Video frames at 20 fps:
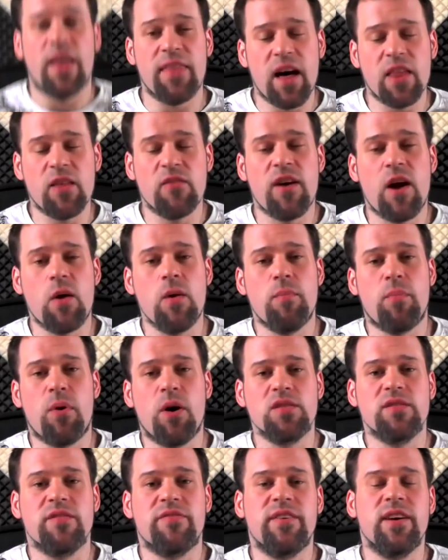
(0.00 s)
Another very
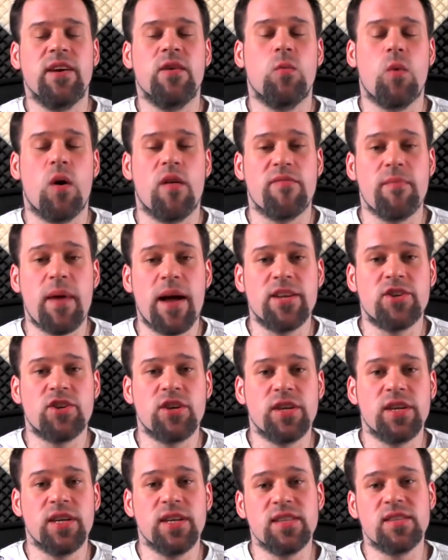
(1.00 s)
important thing worth
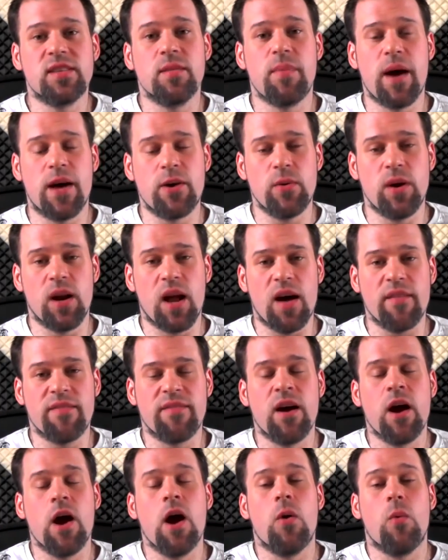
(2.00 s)
mentioning is the battery
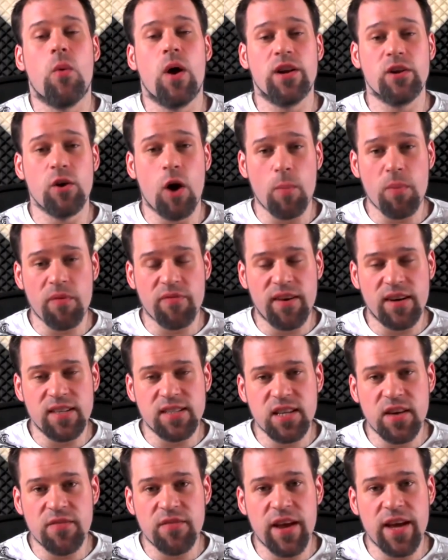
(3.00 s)
life, where the Oppo
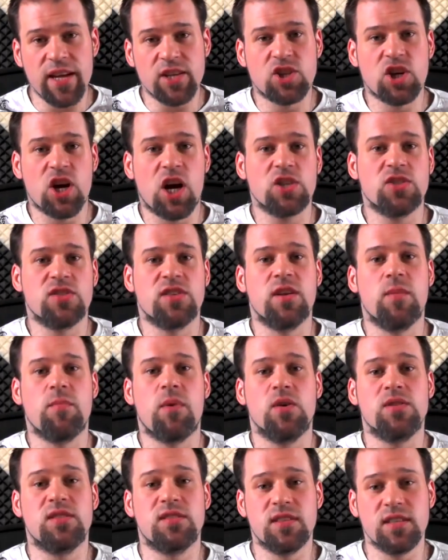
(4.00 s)
Find 7a charges in
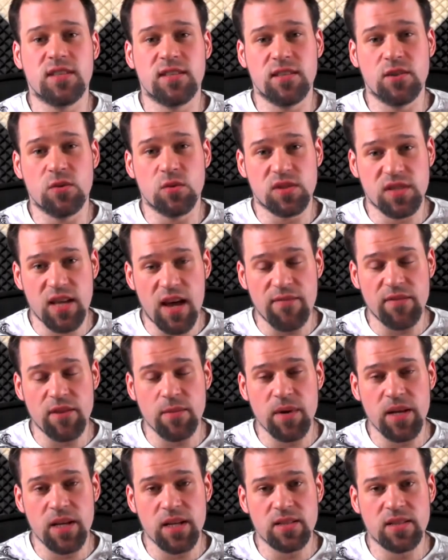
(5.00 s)
about 60 to
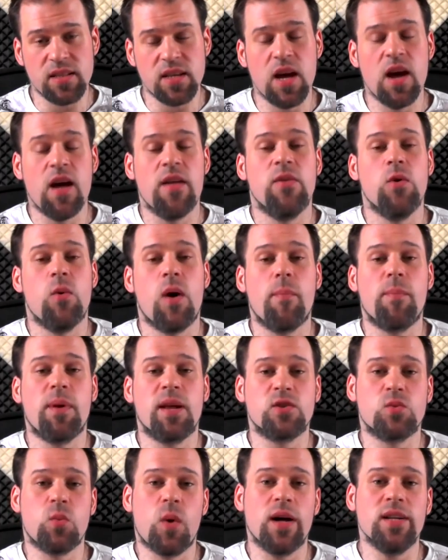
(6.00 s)
70 minutes, the
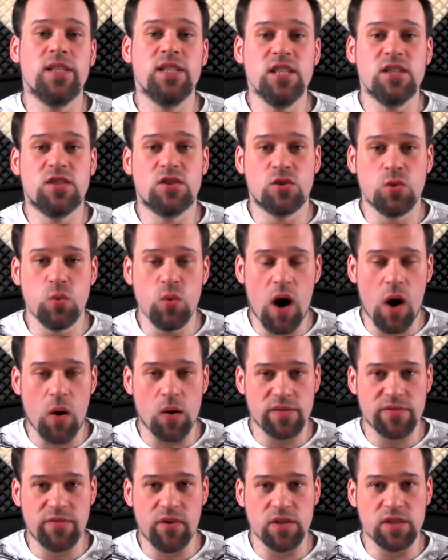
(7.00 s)
OnePlus One needs 2
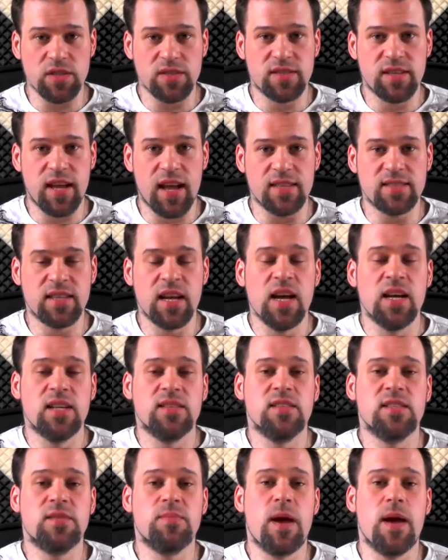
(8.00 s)
hours for this test.
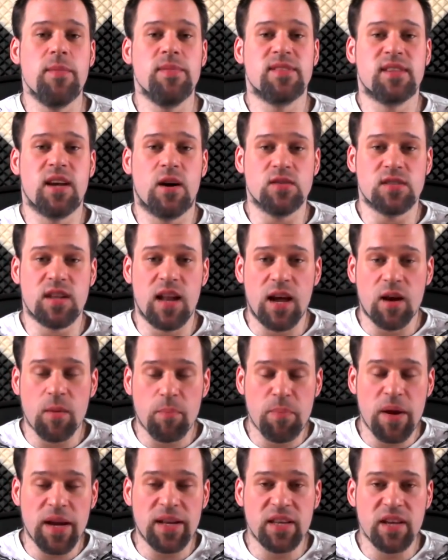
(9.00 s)
This maybe sounds like
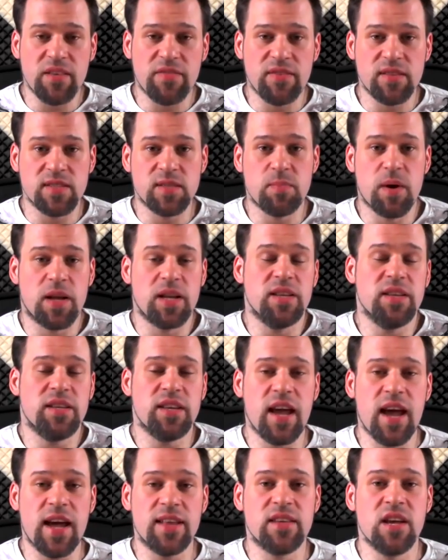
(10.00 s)
a big difference, but in
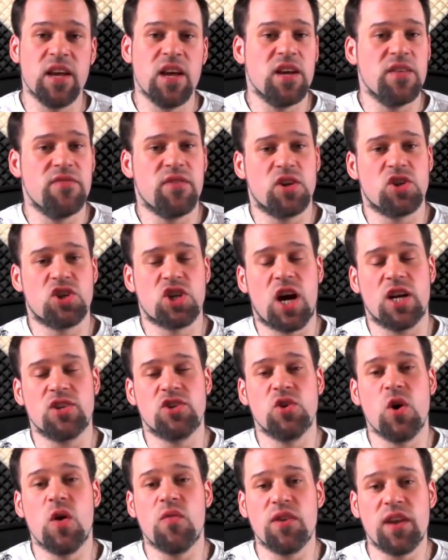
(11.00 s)
the end, if you're
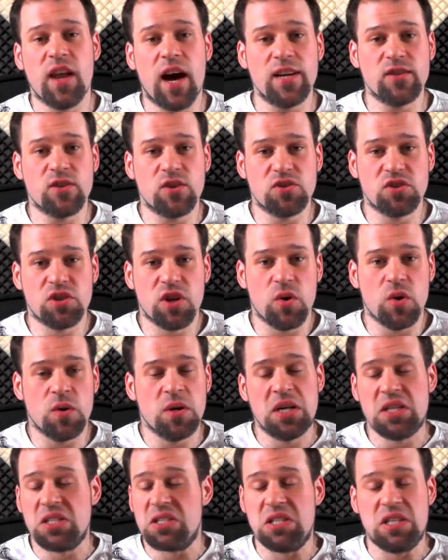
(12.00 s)
charging overnight or
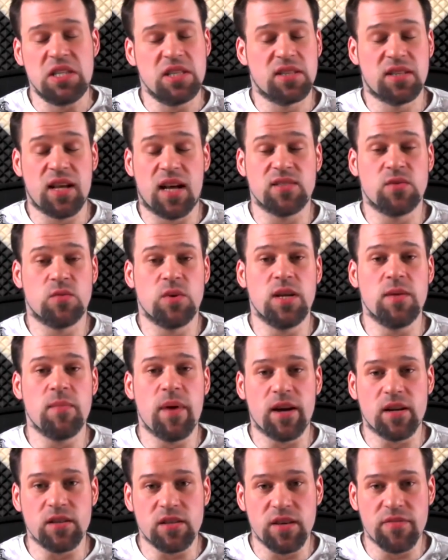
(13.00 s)
so, it does really
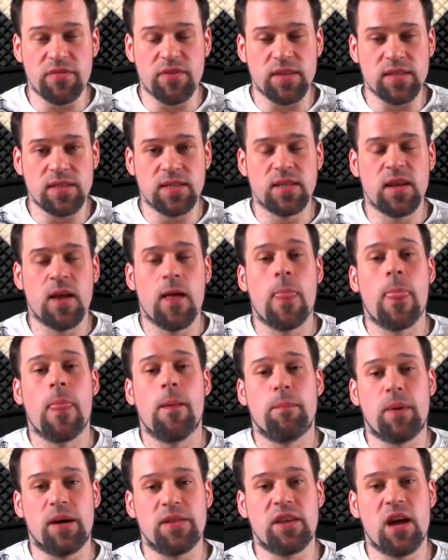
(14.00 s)
make a difference.
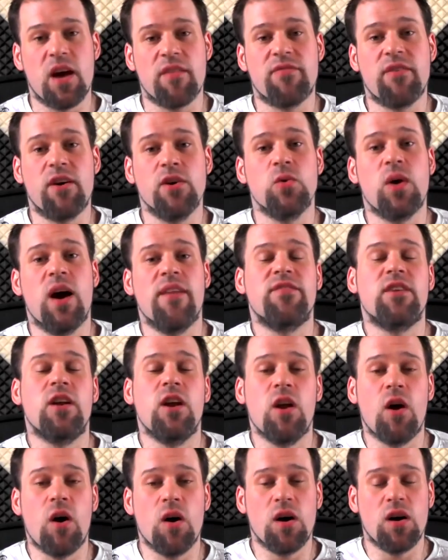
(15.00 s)
But therefore, you have the
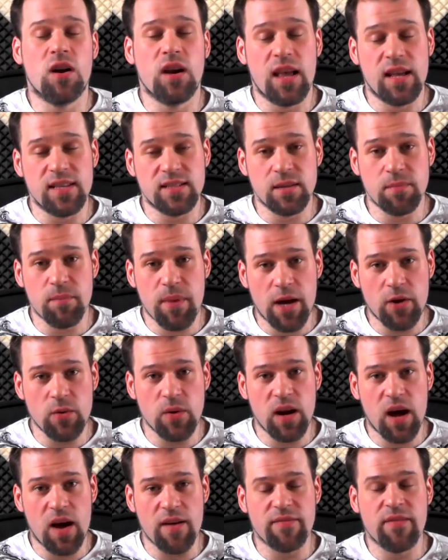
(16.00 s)
longer lasting
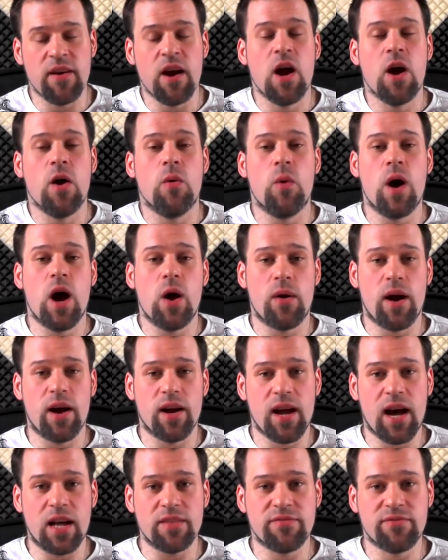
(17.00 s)
battery life. Where
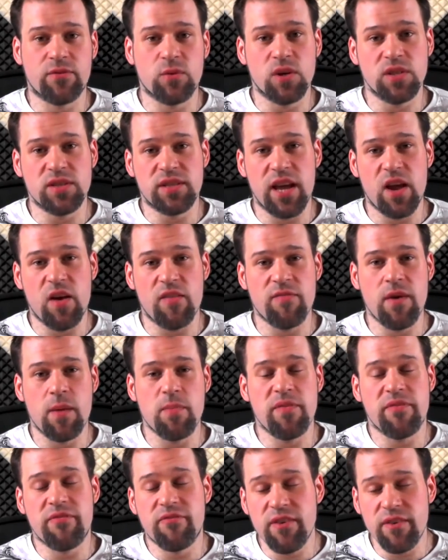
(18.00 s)
I got through a day of
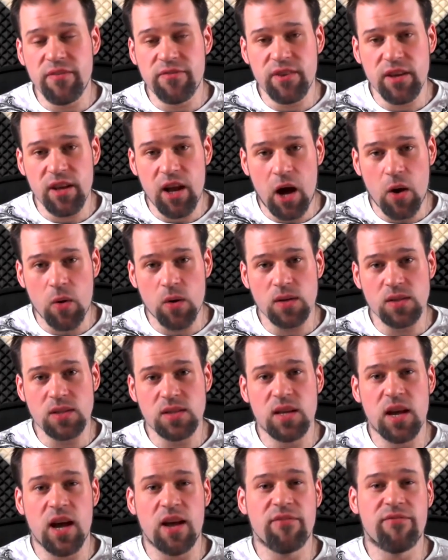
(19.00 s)
maybe 15
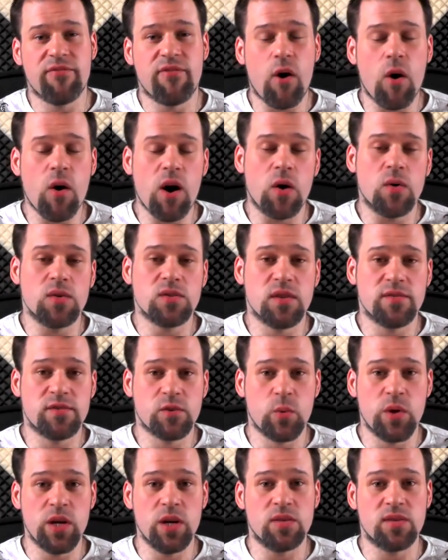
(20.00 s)
hours and 4 hours of
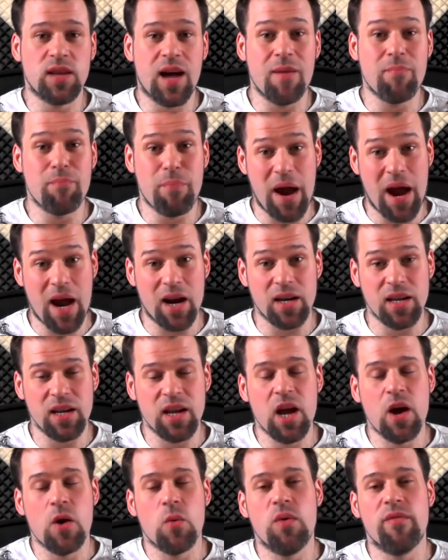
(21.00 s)
screen on time
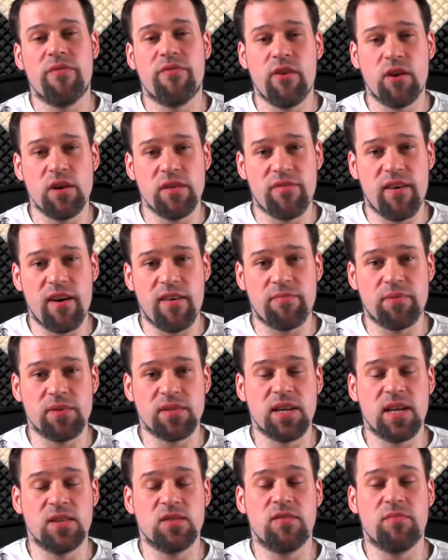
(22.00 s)
barely with
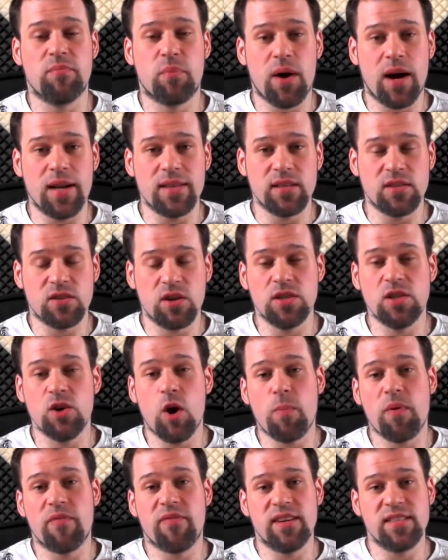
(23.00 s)
35% of brightness on the
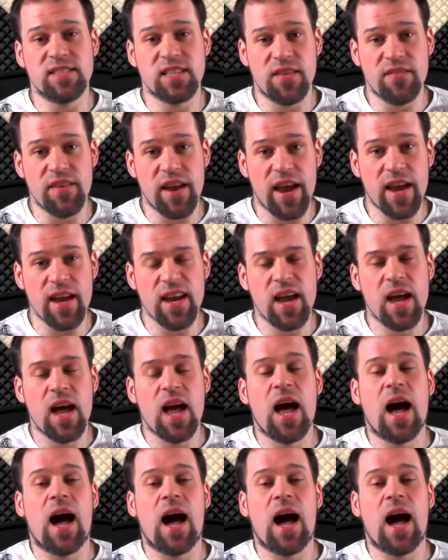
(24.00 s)
Oppo Find 7a,